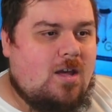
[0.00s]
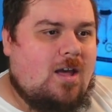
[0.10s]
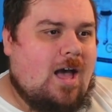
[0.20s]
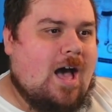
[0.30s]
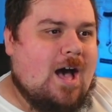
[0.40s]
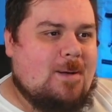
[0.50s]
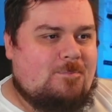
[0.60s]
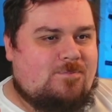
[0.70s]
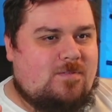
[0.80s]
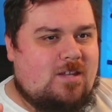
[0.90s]

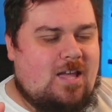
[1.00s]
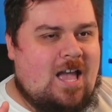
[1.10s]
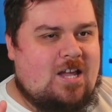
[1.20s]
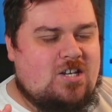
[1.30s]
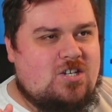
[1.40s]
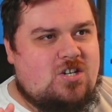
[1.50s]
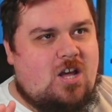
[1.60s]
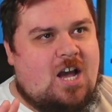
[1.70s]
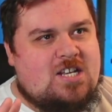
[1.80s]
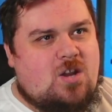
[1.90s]
And
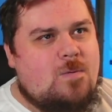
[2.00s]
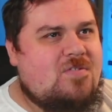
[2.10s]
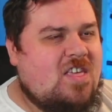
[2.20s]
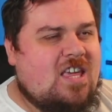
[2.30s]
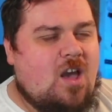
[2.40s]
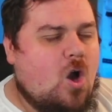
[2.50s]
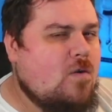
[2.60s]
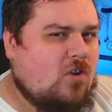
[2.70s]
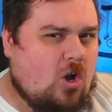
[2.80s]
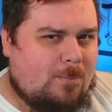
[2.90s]
I don't think it
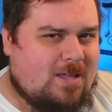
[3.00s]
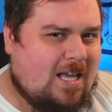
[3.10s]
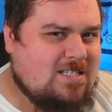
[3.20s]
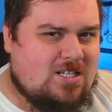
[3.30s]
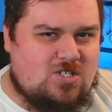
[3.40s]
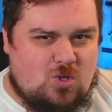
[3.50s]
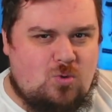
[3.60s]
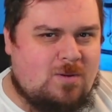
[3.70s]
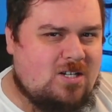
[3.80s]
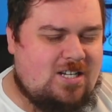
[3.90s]
overcomplicates it
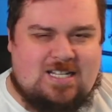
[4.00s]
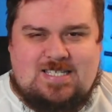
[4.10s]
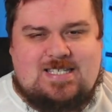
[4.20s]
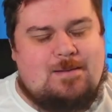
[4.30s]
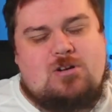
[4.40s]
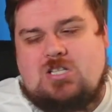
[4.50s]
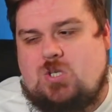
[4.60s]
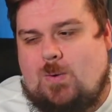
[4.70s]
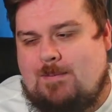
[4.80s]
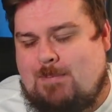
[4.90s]
too much. It's similar
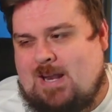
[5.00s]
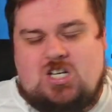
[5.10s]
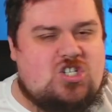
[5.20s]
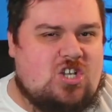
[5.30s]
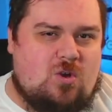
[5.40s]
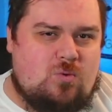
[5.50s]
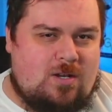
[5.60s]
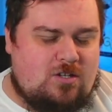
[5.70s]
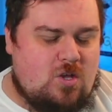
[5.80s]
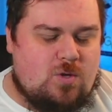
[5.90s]
to a banished zone
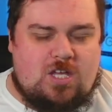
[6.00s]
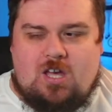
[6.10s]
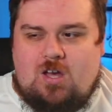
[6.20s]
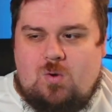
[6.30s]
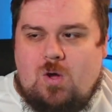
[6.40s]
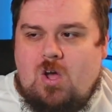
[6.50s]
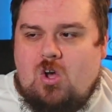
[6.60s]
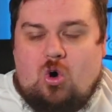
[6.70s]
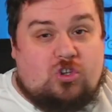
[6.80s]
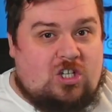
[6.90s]
in Yu-Gi-Oh!
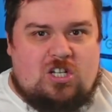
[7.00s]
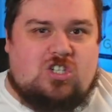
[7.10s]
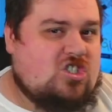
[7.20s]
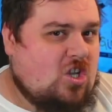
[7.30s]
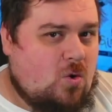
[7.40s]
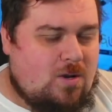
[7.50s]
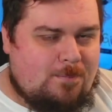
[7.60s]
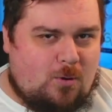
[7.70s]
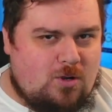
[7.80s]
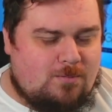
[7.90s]
Or the lost zone in
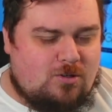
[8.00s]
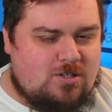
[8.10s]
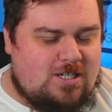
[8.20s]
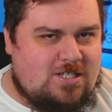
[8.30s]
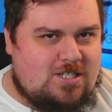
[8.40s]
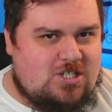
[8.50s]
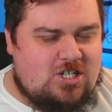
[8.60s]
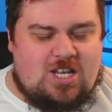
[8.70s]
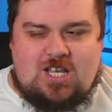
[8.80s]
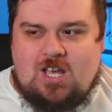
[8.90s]
Pokemon
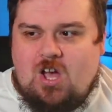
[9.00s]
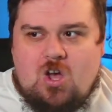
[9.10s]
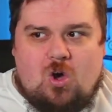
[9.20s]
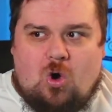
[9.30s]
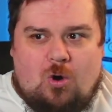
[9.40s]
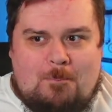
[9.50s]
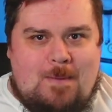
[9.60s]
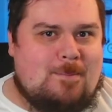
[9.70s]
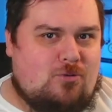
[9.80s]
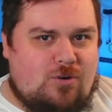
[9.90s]
TCG, or
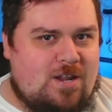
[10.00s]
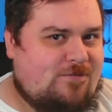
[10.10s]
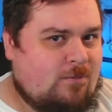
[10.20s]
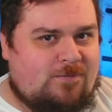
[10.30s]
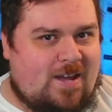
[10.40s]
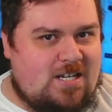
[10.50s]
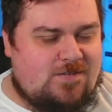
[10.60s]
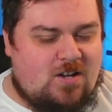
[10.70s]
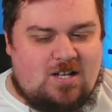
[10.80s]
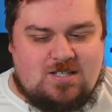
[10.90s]
memory from
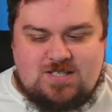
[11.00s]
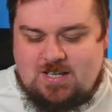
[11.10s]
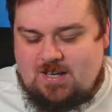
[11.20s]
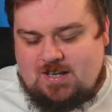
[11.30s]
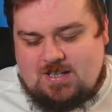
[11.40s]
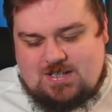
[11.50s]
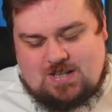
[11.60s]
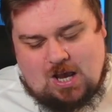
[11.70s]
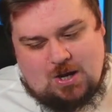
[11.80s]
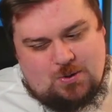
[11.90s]
Weishwartz.
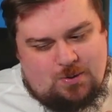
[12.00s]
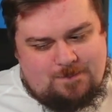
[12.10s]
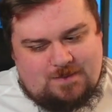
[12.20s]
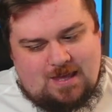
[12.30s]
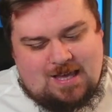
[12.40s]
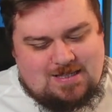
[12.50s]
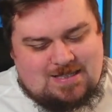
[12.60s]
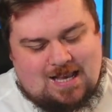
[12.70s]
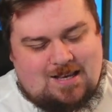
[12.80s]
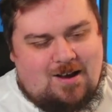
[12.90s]
So it's
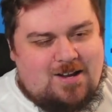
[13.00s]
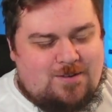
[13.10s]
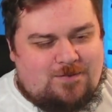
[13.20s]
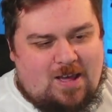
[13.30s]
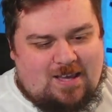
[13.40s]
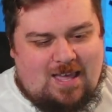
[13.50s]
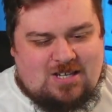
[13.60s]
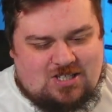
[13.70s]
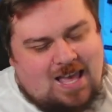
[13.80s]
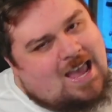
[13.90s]
that kind of like
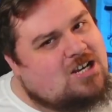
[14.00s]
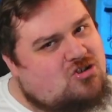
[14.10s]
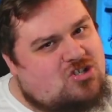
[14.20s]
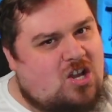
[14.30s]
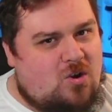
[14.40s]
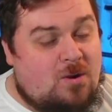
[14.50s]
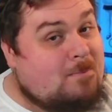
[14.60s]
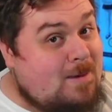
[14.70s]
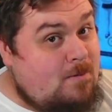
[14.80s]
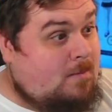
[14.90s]
just extra zone, and
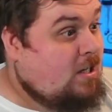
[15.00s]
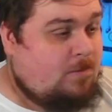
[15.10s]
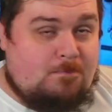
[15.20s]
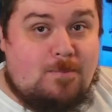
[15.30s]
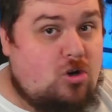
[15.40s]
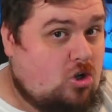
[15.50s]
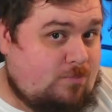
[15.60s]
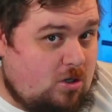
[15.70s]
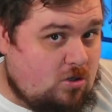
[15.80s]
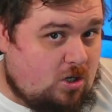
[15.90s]
maybe actually memory
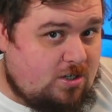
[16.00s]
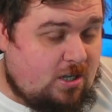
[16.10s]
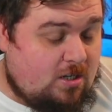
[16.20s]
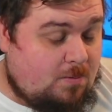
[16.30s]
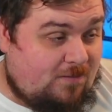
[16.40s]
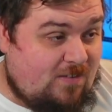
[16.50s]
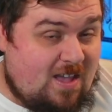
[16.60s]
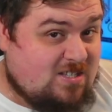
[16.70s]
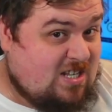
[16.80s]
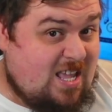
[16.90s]
could be a good idea, to be
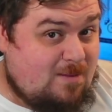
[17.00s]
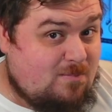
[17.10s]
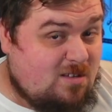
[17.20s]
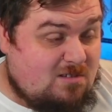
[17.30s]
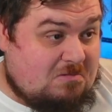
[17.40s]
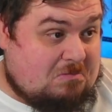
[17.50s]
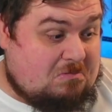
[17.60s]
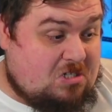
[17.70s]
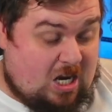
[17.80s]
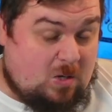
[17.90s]
fair, as a name.
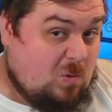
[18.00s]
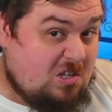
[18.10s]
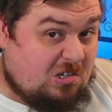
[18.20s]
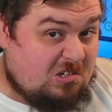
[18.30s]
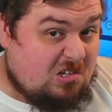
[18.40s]
Generally could.